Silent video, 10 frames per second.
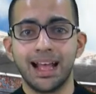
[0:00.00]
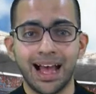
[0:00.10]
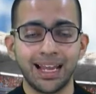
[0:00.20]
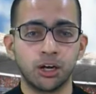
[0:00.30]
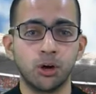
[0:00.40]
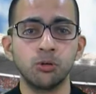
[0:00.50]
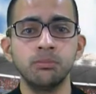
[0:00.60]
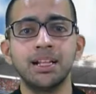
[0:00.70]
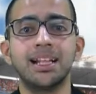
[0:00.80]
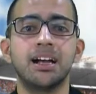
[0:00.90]
at
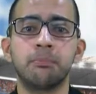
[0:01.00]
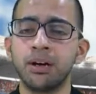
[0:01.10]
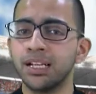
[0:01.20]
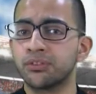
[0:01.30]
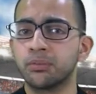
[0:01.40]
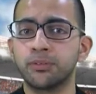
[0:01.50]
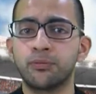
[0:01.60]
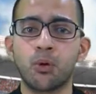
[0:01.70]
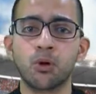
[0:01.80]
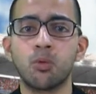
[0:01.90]
home. Apart from the
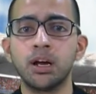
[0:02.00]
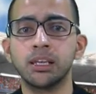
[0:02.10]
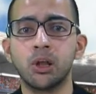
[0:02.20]
4-1